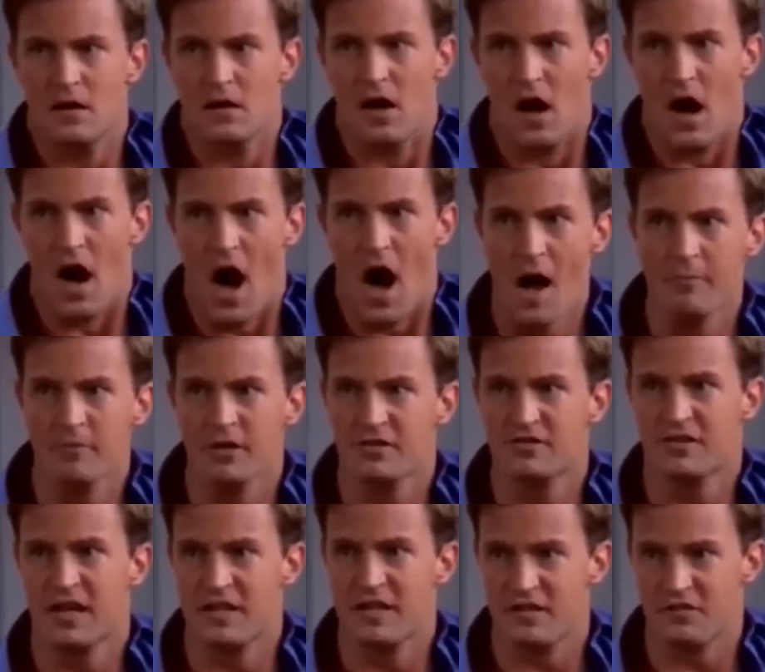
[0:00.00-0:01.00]
I'm gonna say
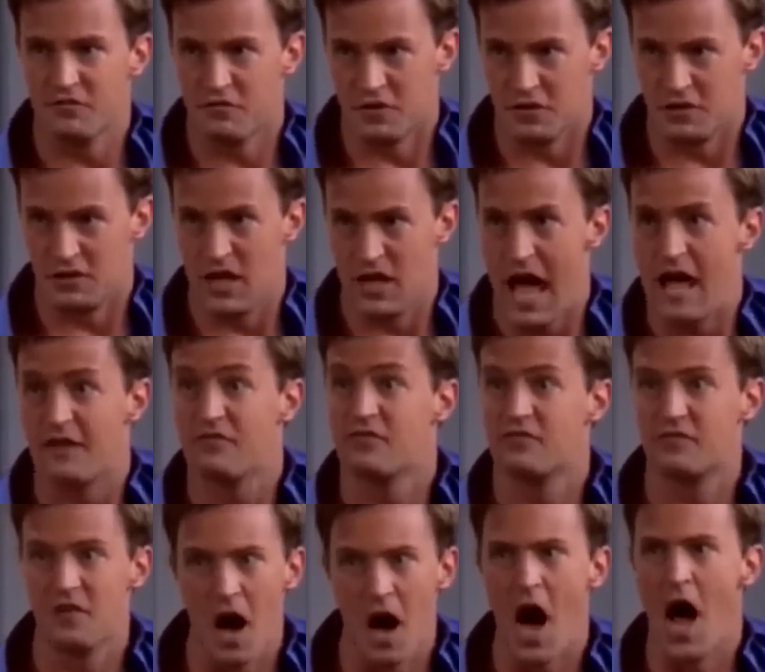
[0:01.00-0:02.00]
this for the last
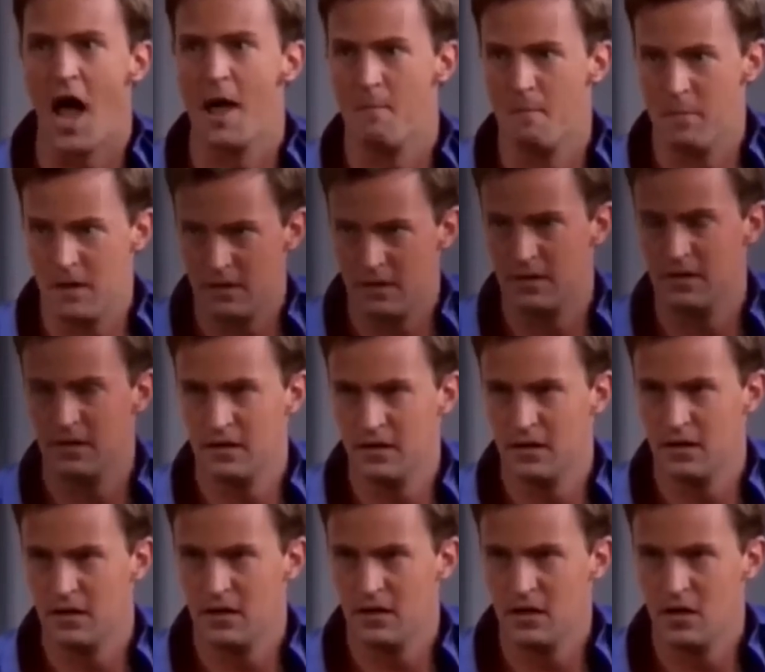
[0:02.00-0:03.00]
time.
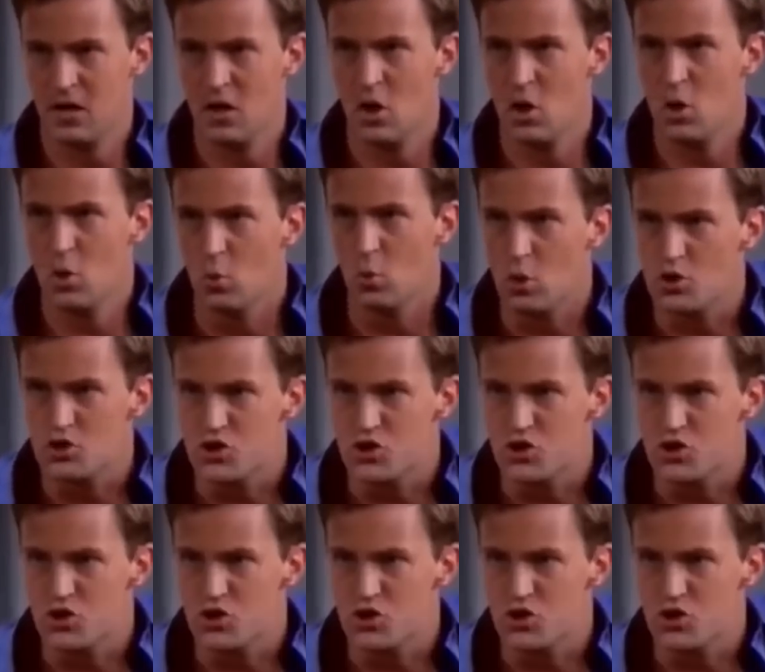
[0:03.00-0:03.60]
Would you